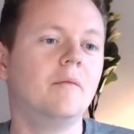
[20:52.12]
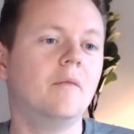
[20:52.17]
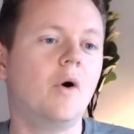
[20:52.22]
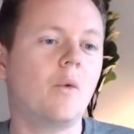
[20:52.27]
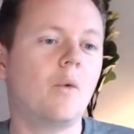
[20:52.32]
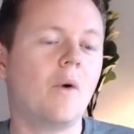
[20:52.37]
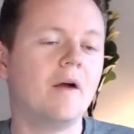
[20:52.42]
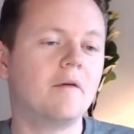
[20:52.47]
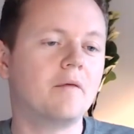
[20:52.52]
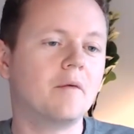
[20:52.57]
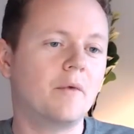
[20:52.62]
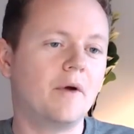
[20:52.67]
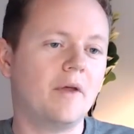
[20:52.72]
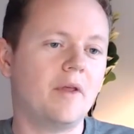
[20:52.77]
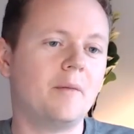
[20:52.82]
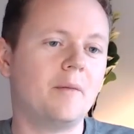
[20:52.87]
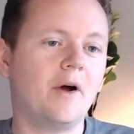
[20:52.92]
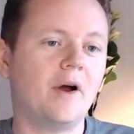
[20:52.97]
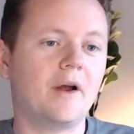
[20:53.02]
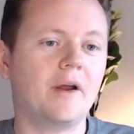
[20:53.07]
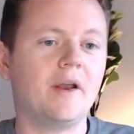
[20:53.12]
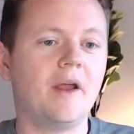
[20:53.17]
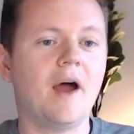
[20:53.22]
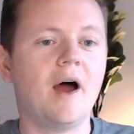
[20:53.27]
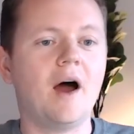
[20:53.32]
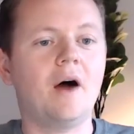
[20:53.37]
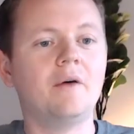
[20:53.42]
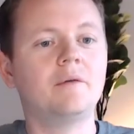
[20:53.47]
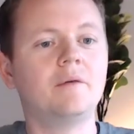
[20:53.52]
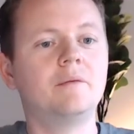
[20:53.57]
away from where they're buying it
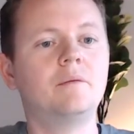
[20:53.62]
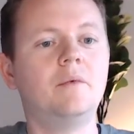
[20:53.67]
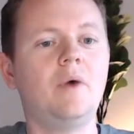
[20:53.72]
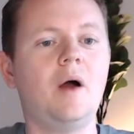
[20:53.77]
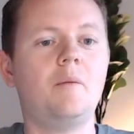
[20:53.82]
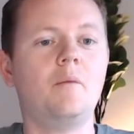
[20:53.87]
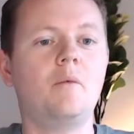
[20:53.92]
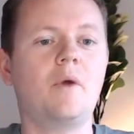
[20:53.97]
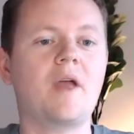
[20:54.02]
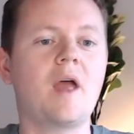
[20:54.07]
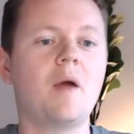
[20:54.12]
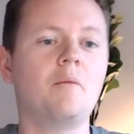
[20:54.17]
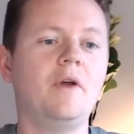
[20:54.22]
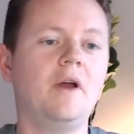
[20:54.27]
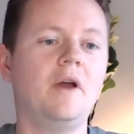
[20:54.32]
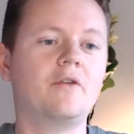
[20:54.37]
now? Can we